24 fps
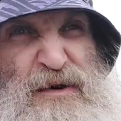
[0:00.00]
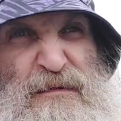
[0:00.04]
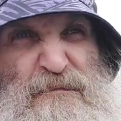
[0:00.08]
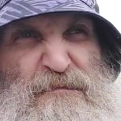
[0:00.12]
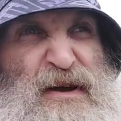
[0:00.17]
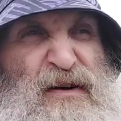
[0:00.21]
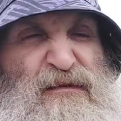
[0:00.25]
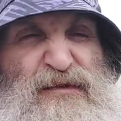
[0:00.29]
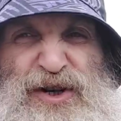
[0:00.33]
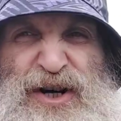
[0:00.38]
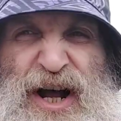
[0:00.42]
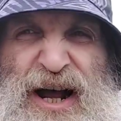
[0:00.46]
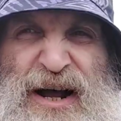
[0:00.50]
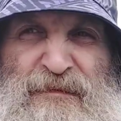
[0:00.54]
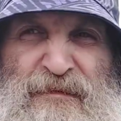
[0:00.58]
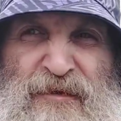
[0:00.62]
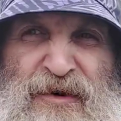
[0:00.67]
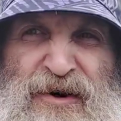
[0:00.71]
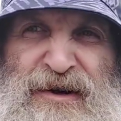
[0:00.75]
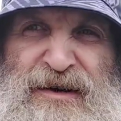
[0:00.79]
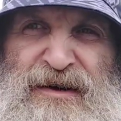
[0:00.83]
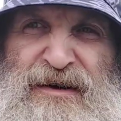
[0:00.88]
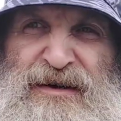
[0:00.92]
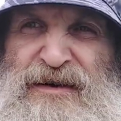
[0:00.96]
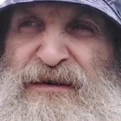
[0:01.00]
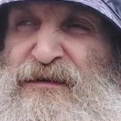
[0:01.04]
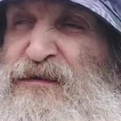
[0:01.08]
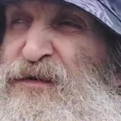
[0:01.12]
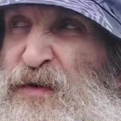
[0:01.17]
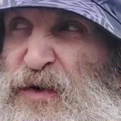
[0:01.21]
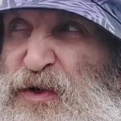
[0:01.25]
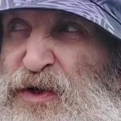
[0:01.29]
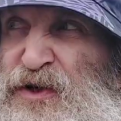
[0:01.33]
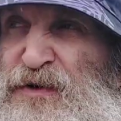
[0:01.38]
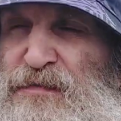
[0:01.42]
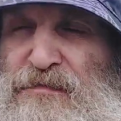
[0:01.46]
Bit of a shame really, because if it
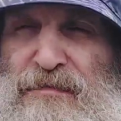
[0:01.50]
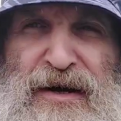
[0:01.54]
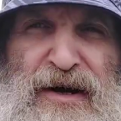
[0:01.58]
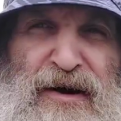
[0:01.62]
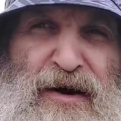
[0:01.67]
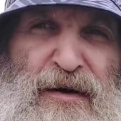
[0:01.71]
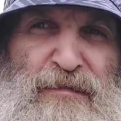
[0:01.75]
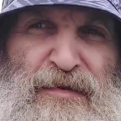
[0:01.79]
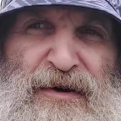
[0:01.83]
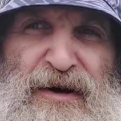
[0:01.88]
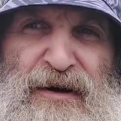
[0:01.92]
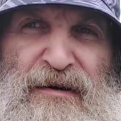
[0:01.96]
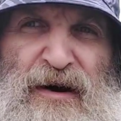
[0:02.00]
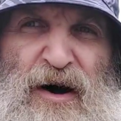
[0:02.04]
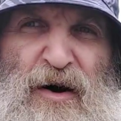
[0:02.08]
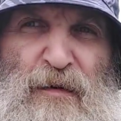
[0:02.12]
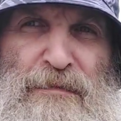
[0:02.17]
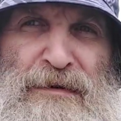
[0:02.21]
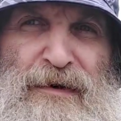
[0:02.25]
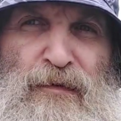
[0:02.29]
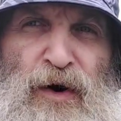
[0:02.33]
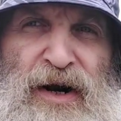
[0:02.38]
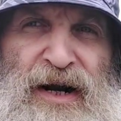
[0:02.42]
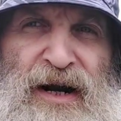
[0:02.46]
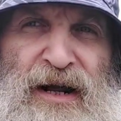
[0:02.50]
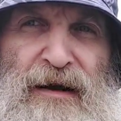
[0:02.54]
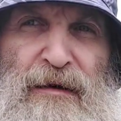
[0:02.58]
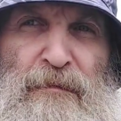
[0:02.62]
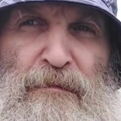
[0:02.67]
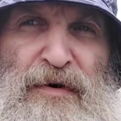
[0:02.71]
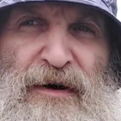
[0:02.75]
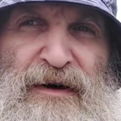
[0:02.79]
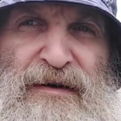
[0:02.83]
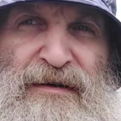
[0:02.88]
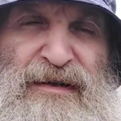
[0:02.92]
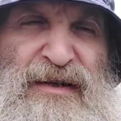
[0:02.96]
was just me, I'd be winning.
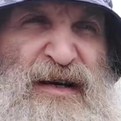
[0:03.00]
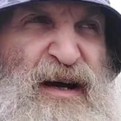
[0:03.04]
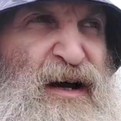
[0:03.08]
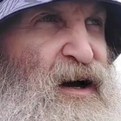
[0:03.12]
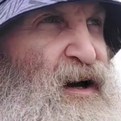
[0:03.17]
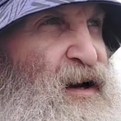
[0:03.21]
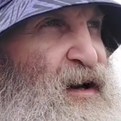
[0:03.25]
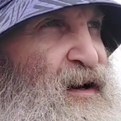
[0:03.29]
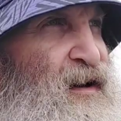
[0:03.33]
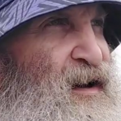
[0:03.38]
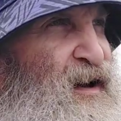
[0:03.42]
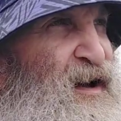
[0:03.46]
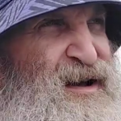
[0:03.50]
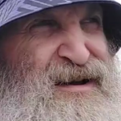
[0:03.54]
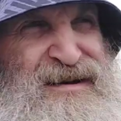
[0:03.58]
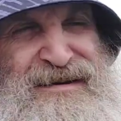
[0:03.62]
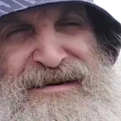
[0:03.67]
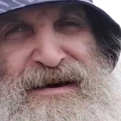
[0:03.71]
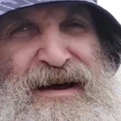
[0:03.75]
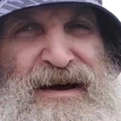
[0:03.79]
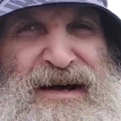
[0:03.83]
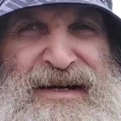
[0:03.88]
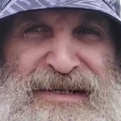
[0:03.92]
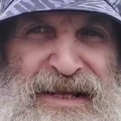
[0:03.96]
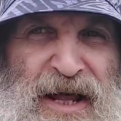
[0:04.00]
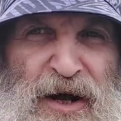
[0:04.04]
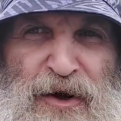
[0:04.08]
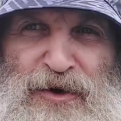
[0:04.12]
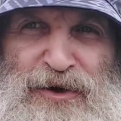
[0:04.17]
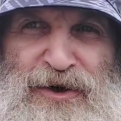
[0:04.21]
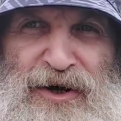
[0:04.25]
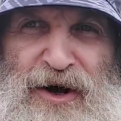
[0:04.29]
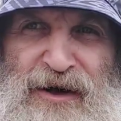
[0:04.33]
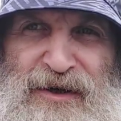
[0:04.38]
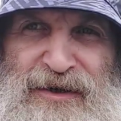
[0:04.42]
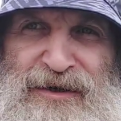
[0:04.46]
But there's no
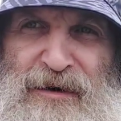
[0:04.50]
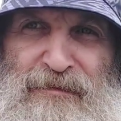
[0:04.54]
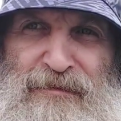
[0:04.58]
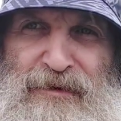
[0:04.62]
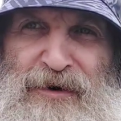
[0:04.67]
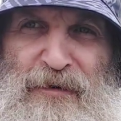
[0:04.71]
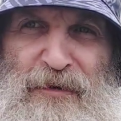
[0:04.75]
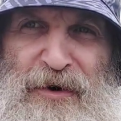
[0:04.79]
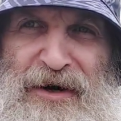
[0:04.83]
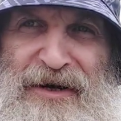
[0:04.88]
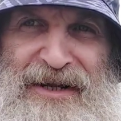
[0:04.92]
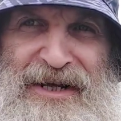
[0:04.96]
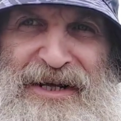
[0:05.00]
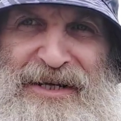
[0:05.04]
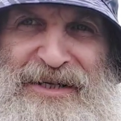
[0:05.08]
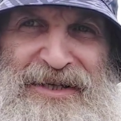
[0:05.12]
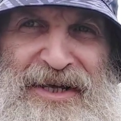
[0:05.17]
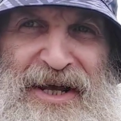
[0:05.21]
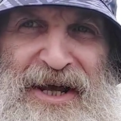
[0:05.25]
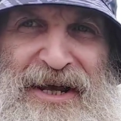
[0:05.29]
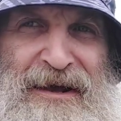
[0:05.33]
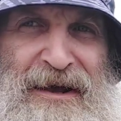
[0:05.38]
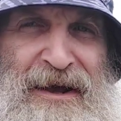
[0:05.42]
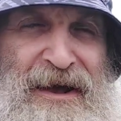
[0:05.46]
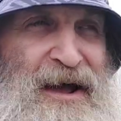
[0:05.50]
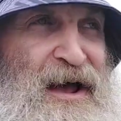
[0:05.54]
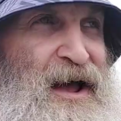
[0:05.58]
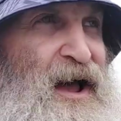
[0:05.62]
chance I'm going to win this thing.